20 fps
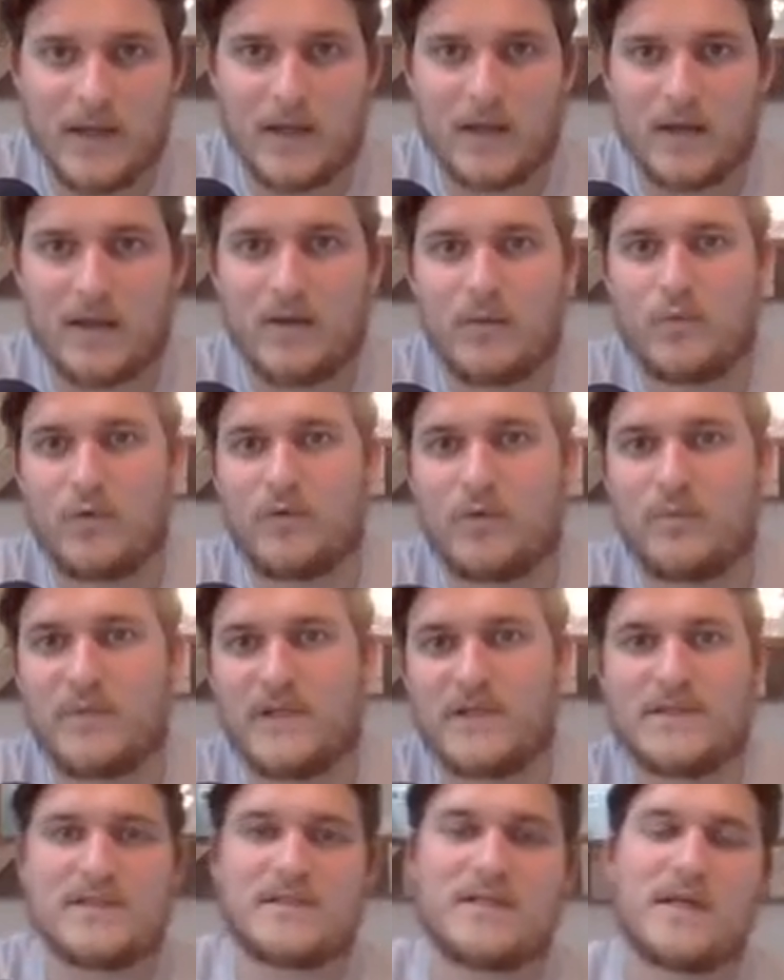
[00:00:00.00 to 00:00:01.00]
And we'll
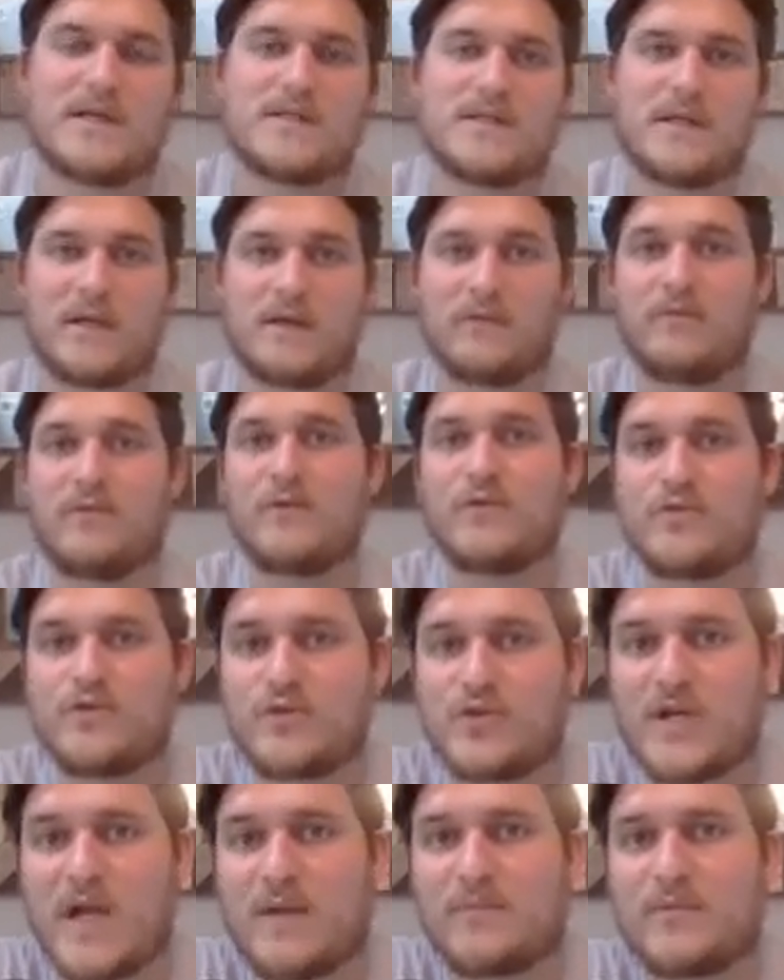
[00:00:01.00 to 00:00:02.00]
be discussing in
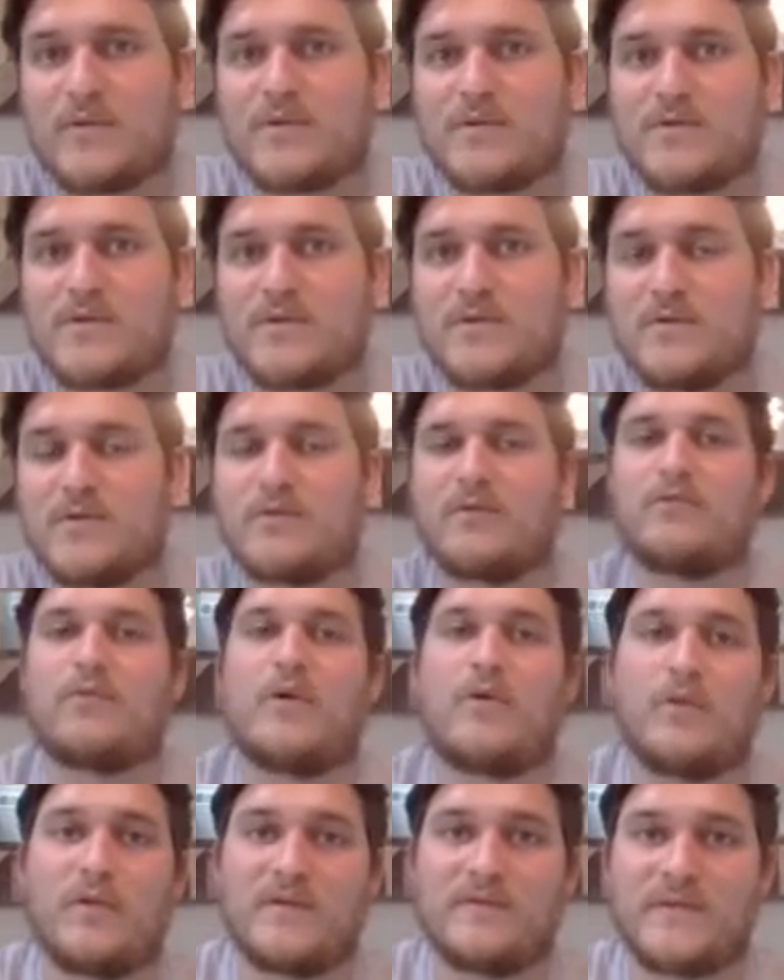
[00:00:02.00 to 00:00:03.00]
future chapters the
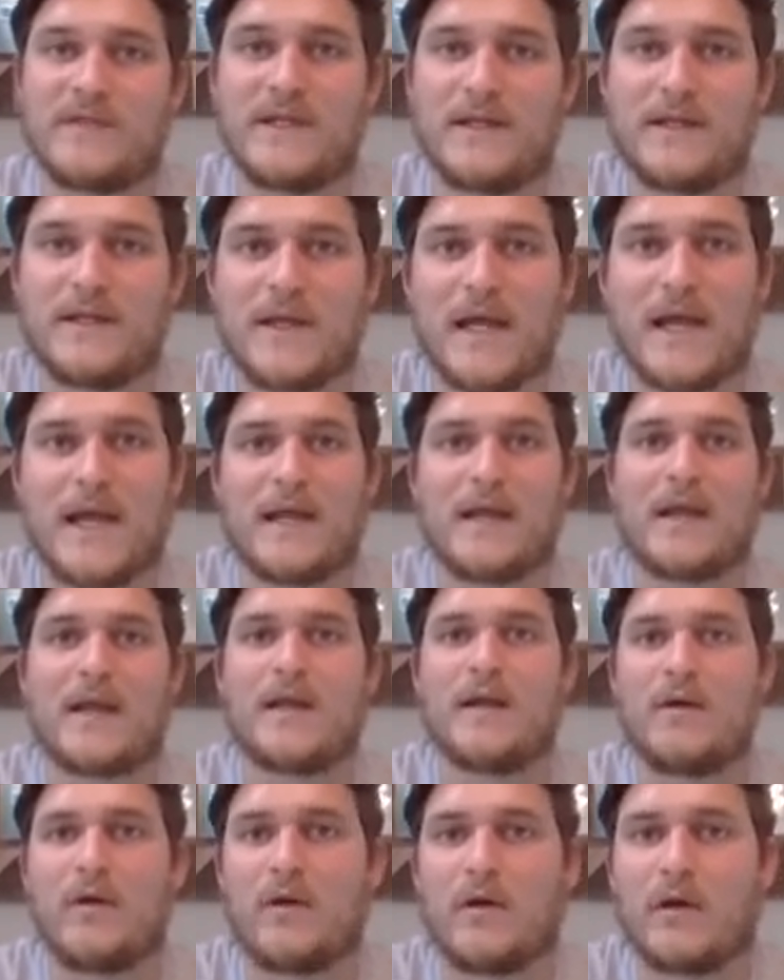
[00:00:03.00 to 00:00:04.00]
role of DNA
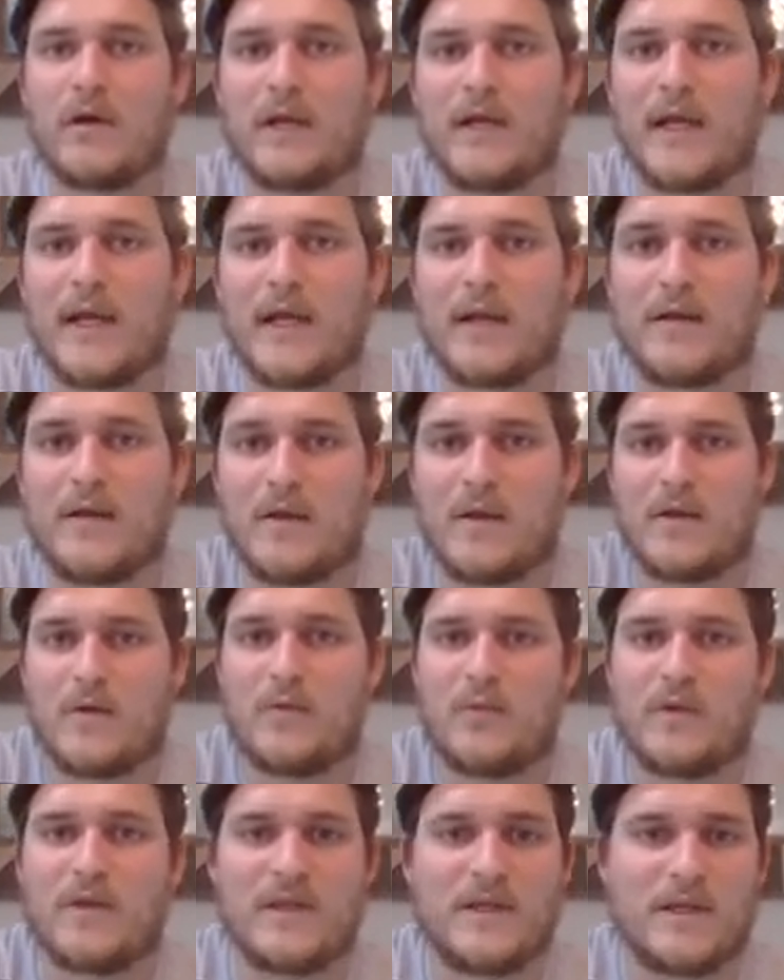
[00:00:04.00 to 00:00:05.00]
and RNA
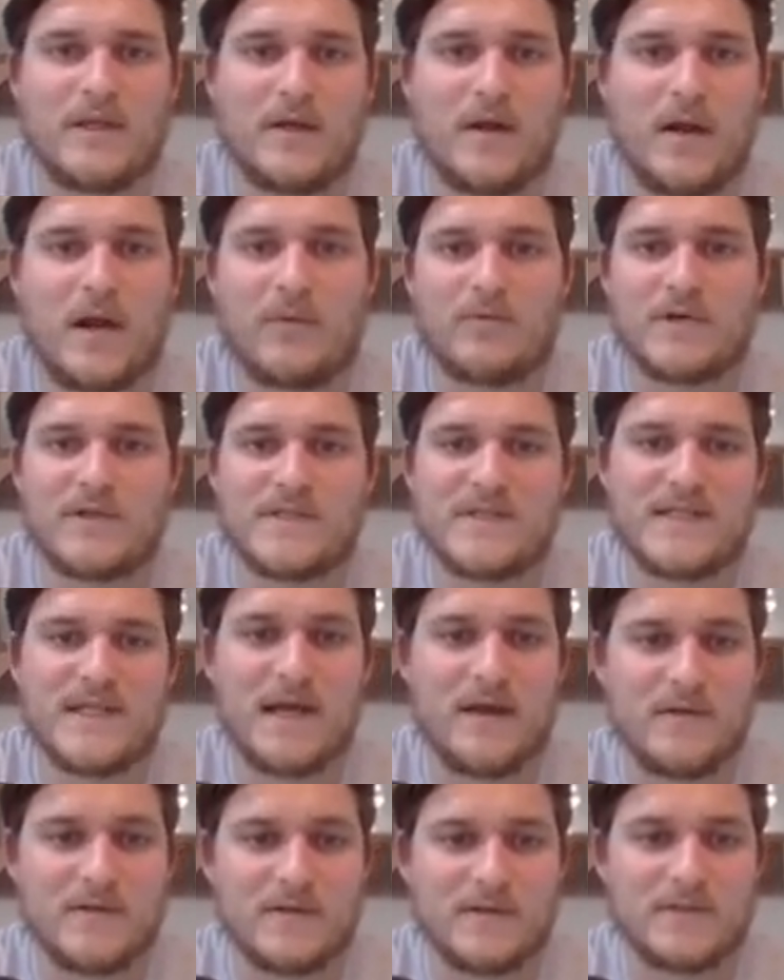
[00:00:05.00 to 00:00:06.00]
within our
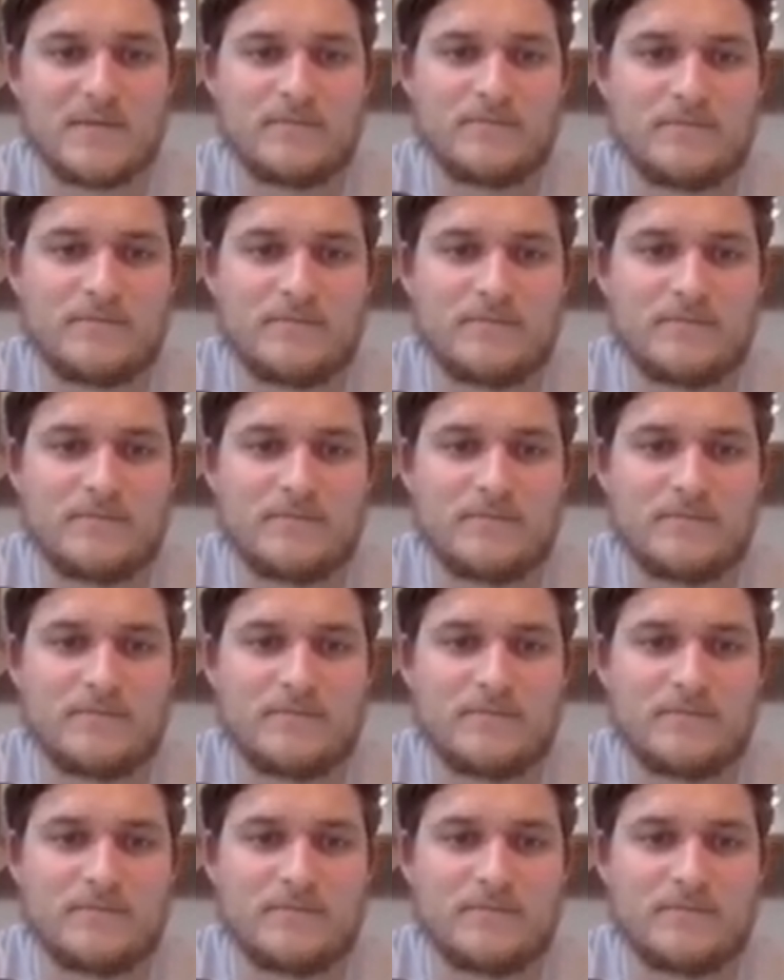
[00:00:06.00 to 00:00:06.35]
cells.